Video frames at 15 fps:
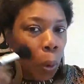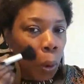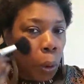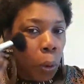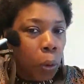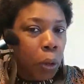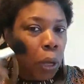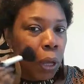
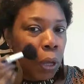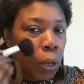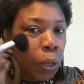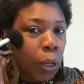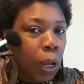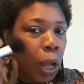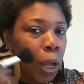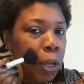okay, a
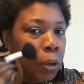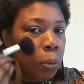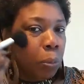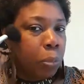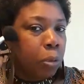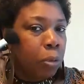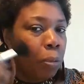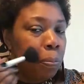lighter
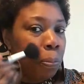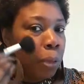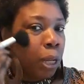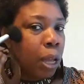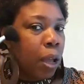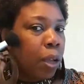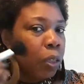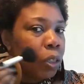
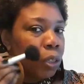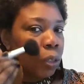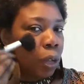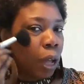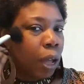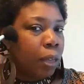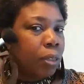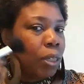blush
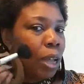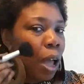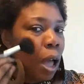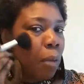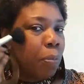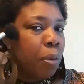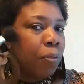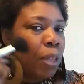on
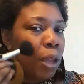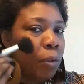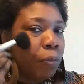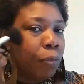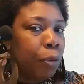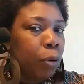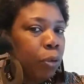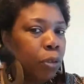top of that
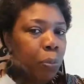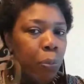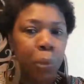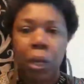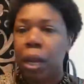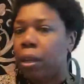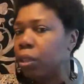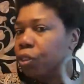first
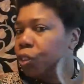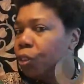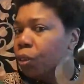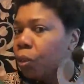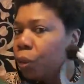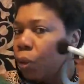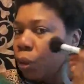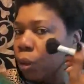blush
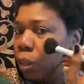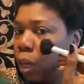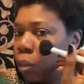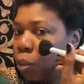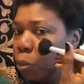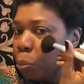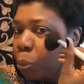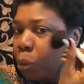that
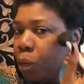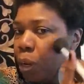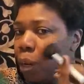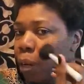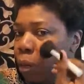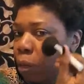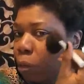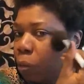you put on.